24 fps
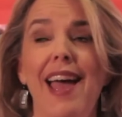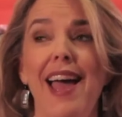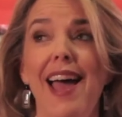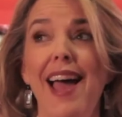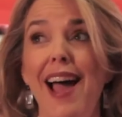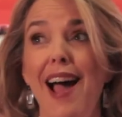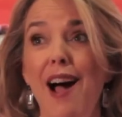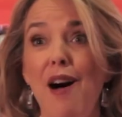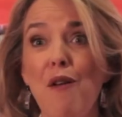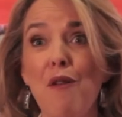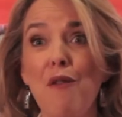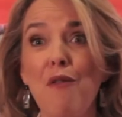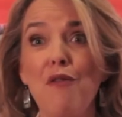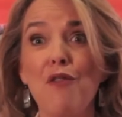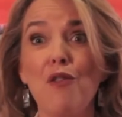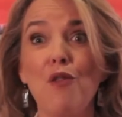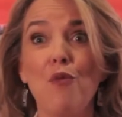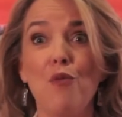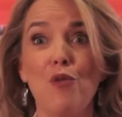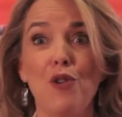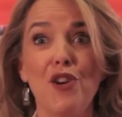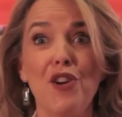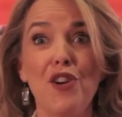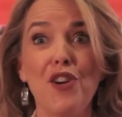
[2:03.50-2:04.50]
Alfred
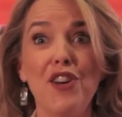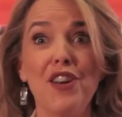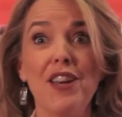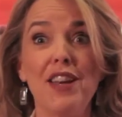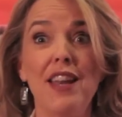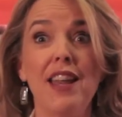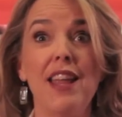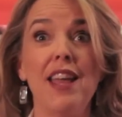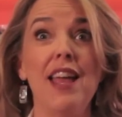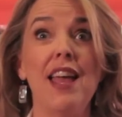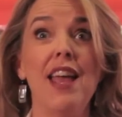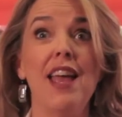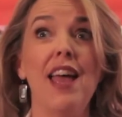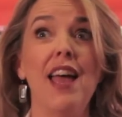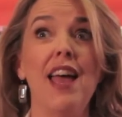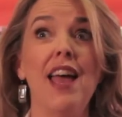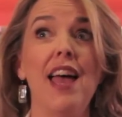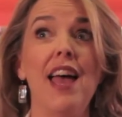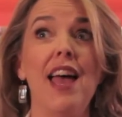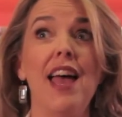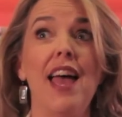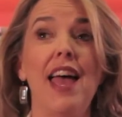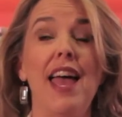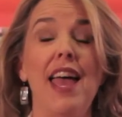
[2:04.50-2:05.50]
Woodard
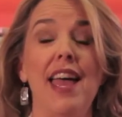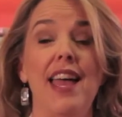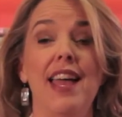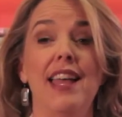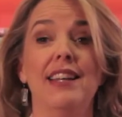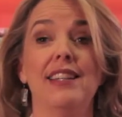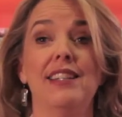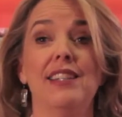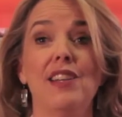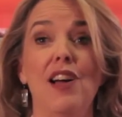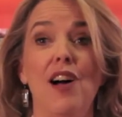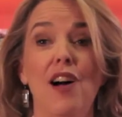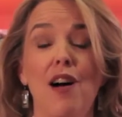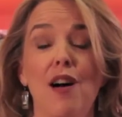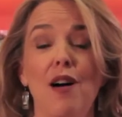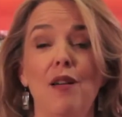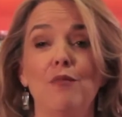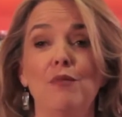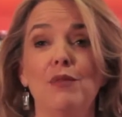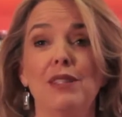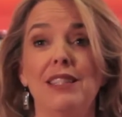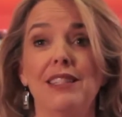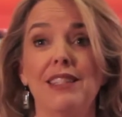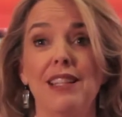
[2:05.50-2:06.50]
and
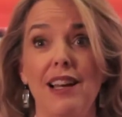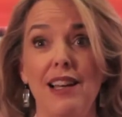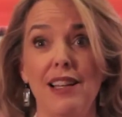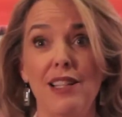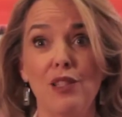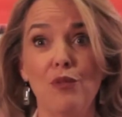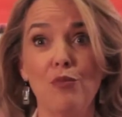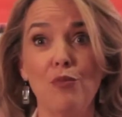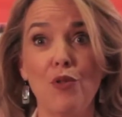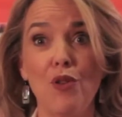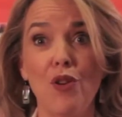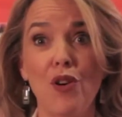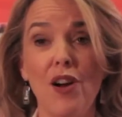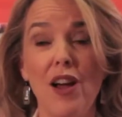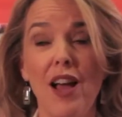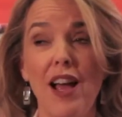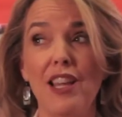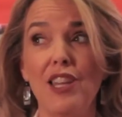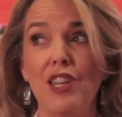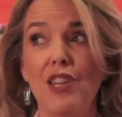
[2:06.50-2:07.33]
Tom Sizemore.